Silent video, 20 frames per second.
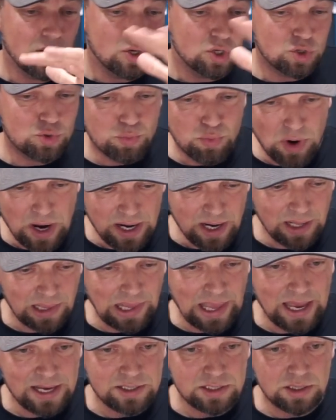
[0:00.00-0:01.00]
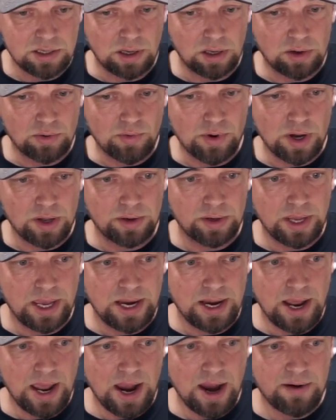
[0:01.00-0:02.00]
spray that last color on,
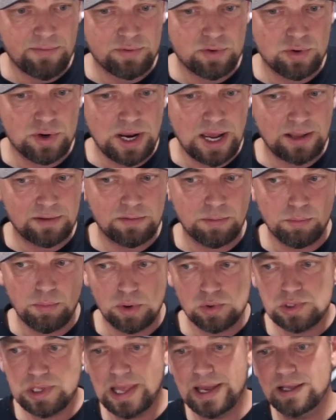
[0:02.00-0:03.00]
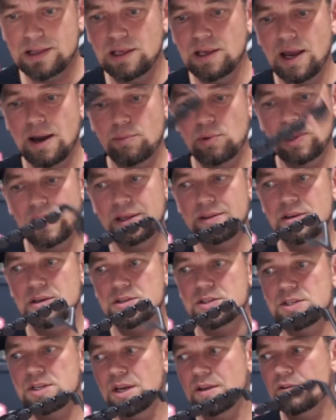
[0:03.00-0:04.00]
and after that, most likely I will let
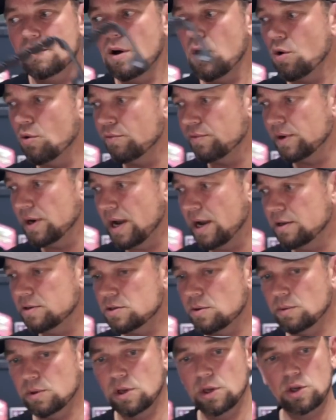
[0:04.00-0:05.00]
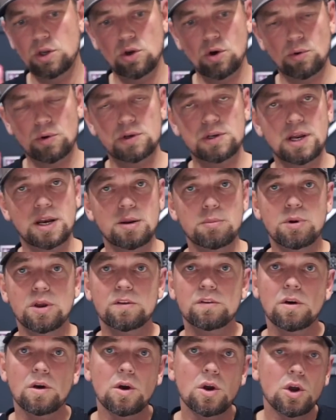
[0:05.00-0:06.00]
this sit overnight so it can cure a tiny bit.